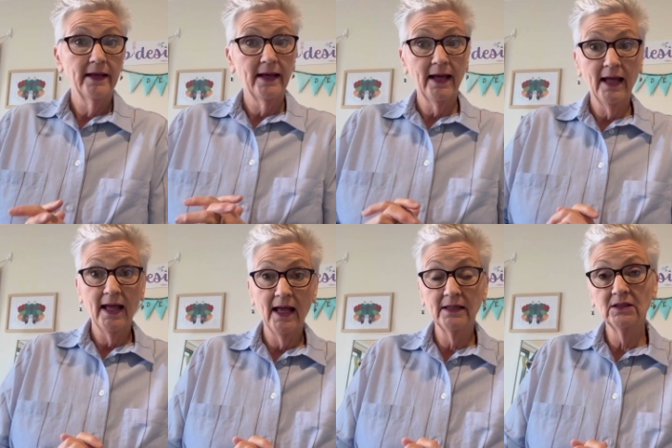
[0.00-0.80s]

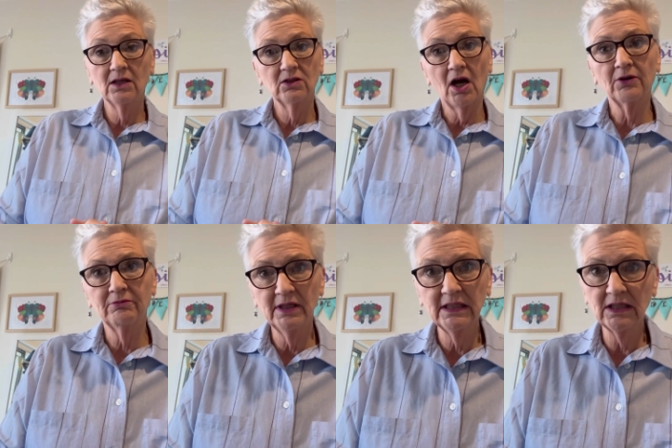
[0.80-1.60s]
and I'd
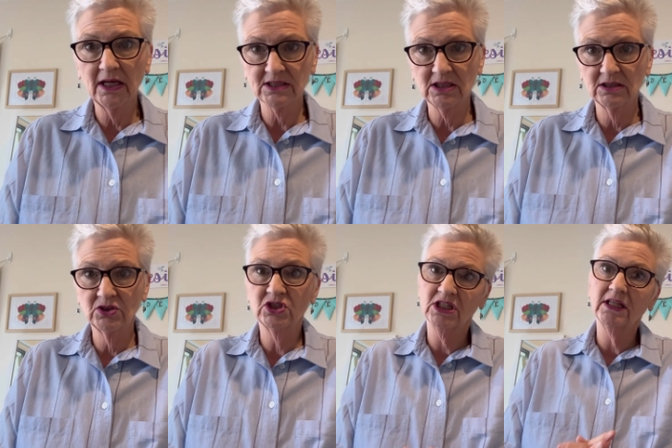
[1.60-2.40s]
really like
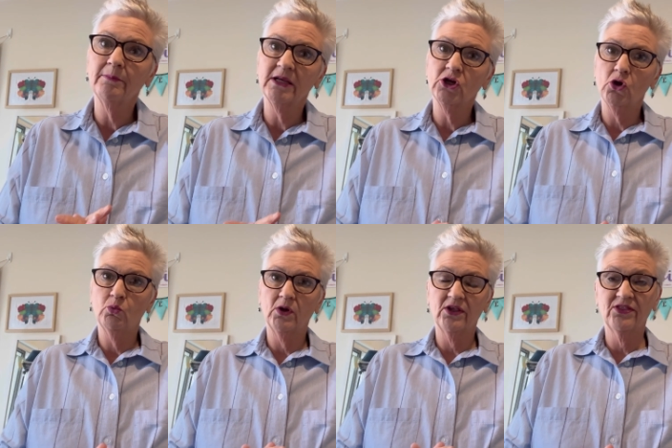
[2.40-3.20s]
you to let me know
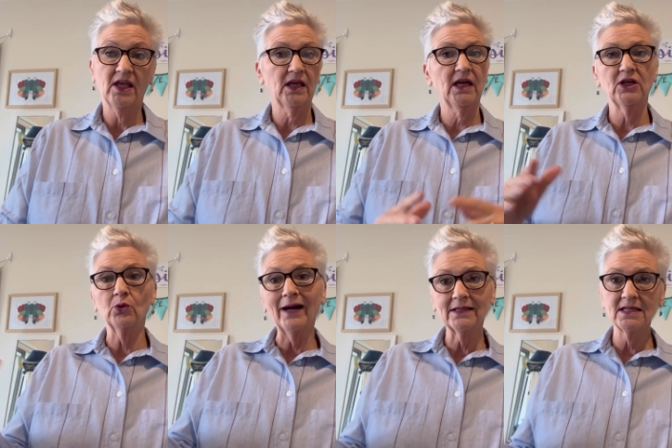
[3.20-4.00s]
what you think. Can you
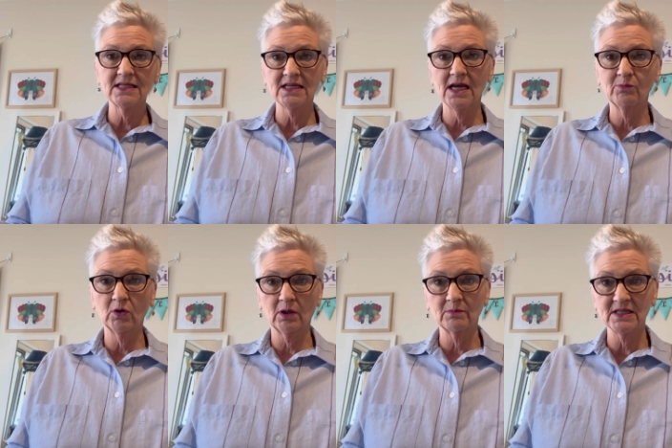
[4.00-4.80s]
understand
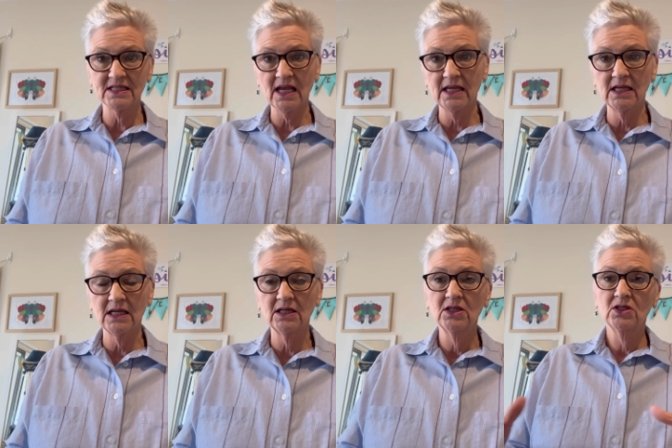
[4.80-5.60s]
what I'm
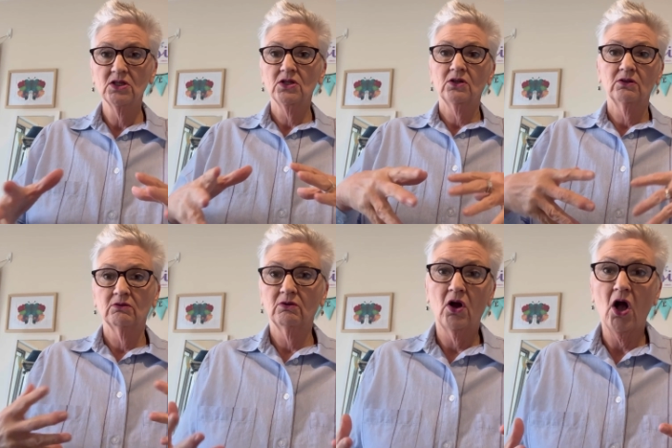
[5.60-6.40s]
saying?
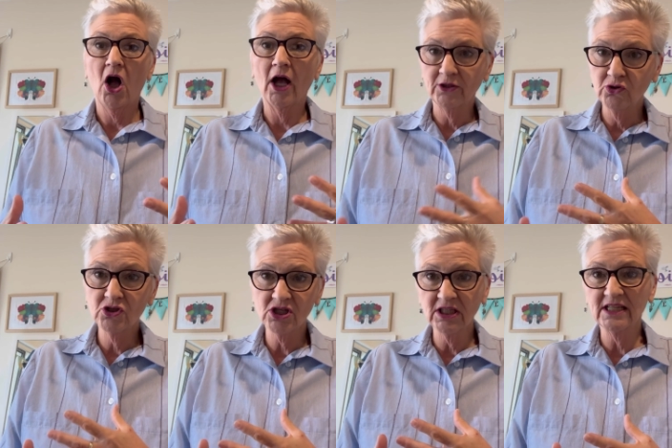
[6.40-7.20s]
I
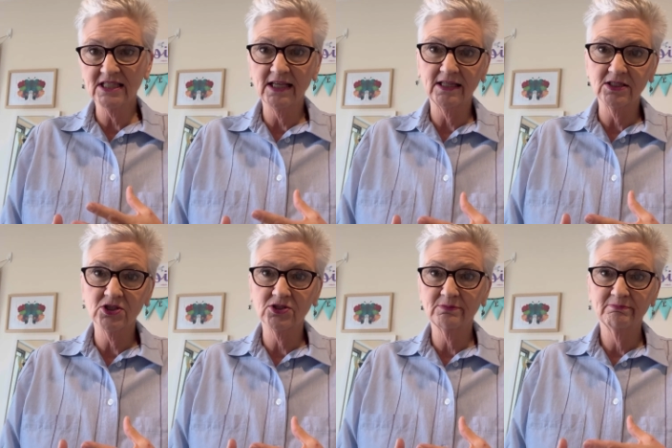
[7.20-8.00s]
usually
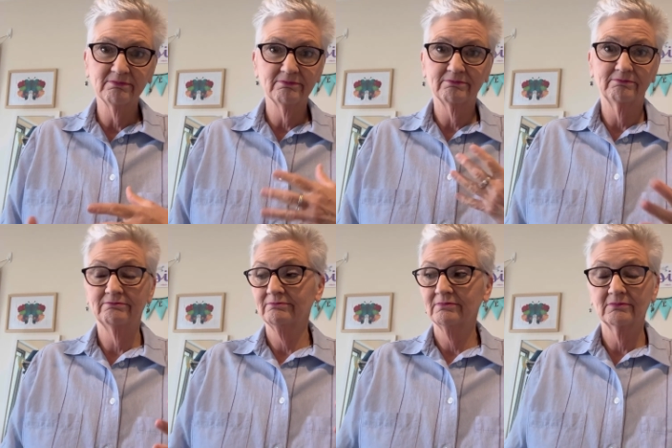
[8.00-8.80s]
teach
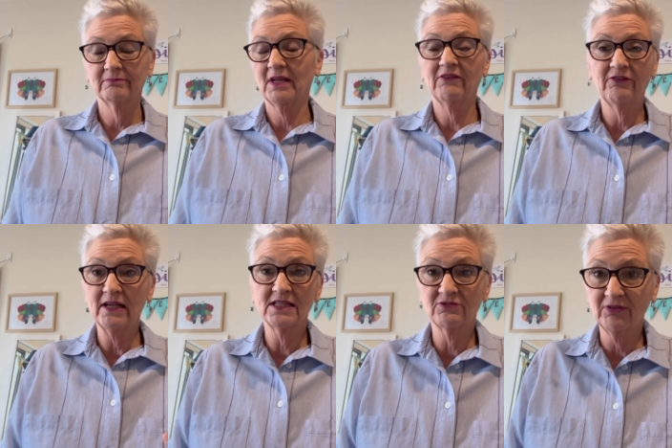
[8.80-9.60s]

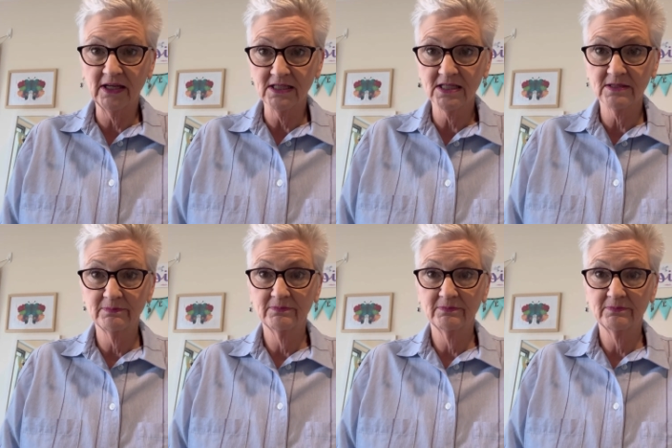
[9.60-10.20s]
face-to-face,